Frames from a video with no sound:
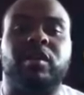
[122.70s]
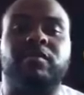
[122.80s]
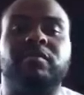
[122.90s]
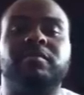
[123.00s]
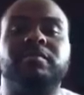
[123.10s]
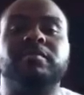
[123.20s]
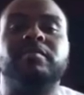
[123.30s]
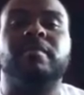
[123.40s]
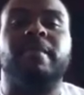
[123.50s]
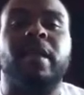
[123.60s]
them.
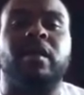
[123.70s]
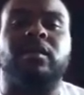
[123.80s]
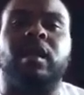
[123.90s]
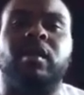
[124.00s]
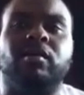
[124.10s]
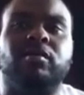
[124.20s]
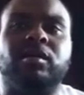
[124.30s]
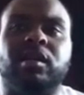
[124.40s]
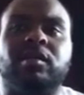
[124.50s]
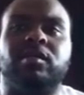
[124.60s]
I was like, oh
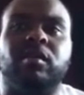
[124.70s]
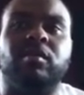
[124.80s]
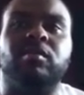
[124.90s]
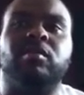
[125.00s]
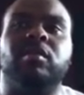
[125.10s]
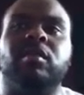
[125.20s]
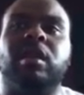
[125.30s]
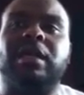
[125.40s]
shit. So I